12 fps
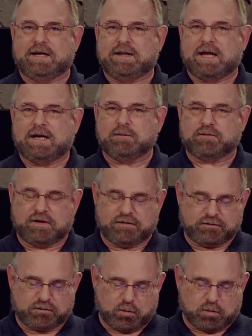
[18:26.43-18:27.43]
and that he was a
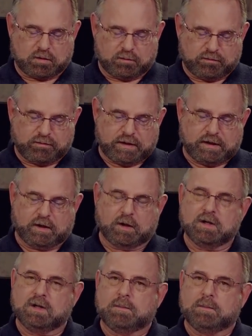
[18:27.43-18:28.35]
historical figure.